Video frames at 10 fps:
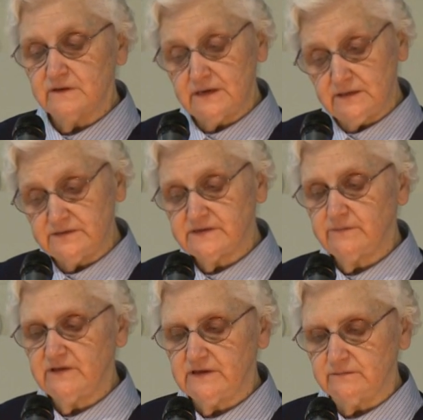And
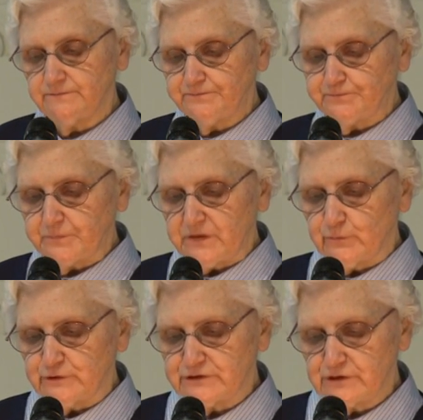some of them
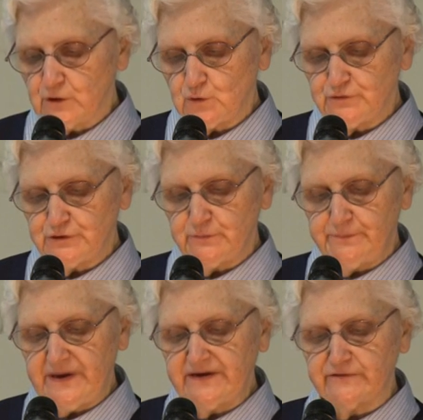were sold to
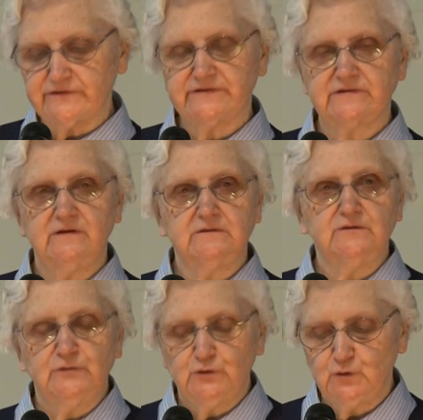beggars
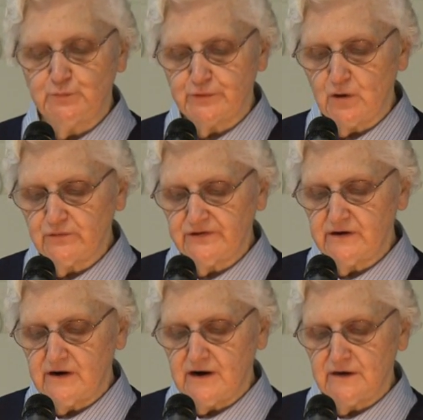who broke
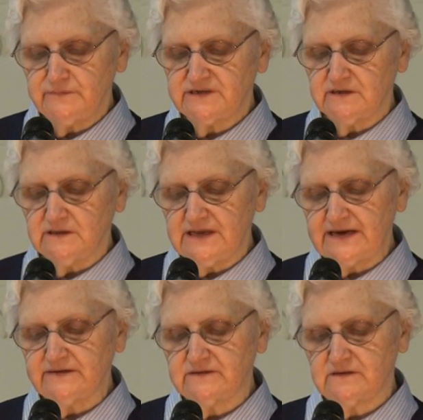their arms and
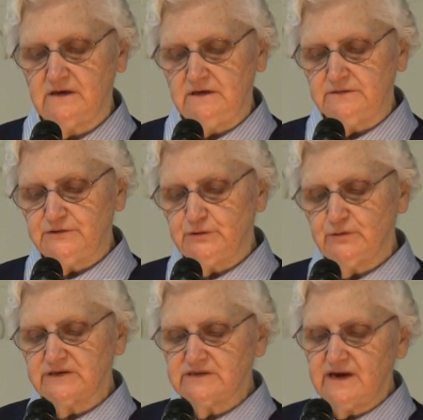legs to
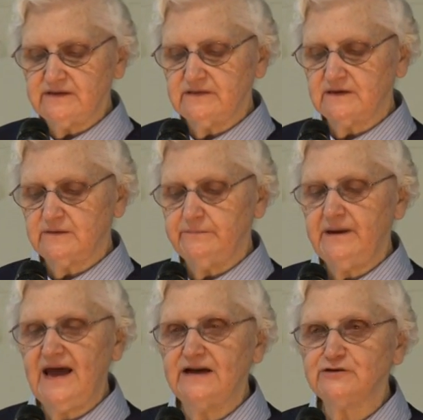excite the
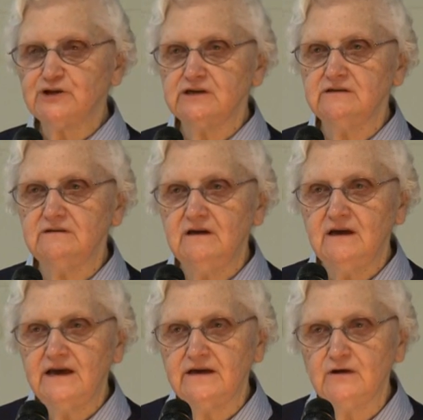compassion
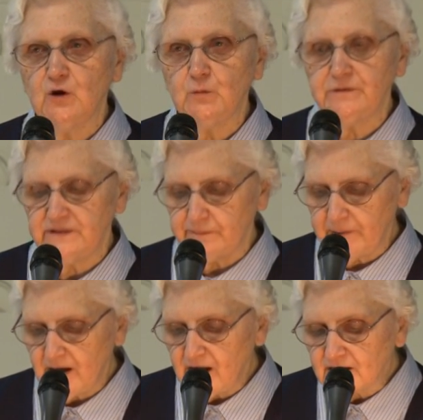and open the
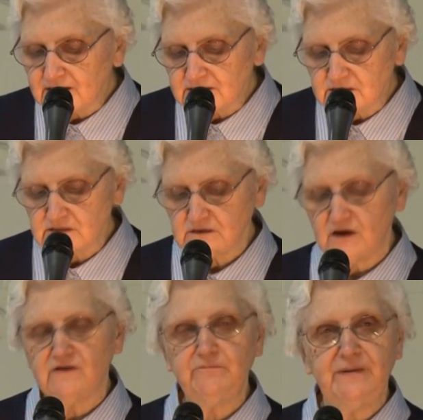pockets
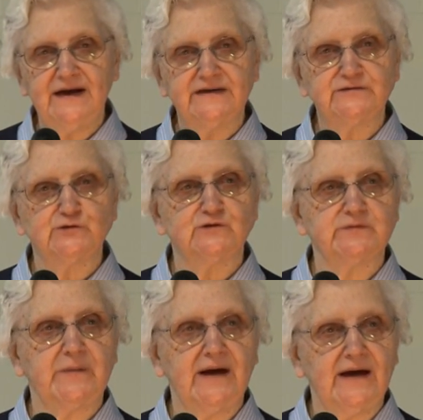of
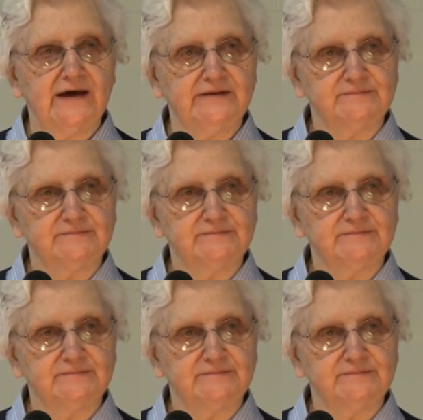passers-by.